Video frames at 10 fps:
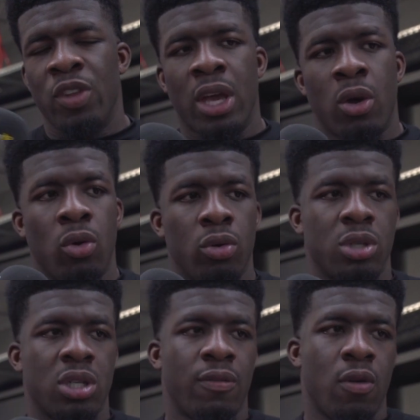Yeah, of course,
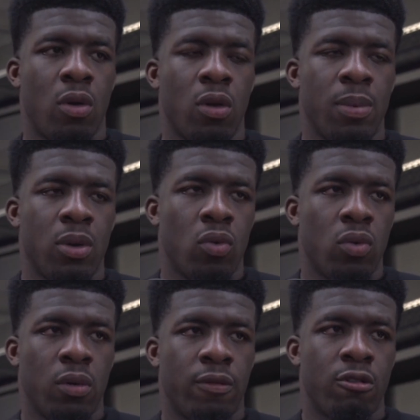because I thought I would have been
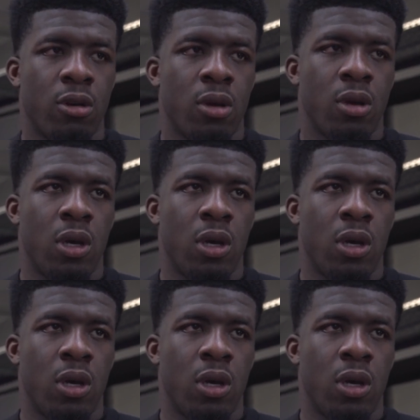ordered for it.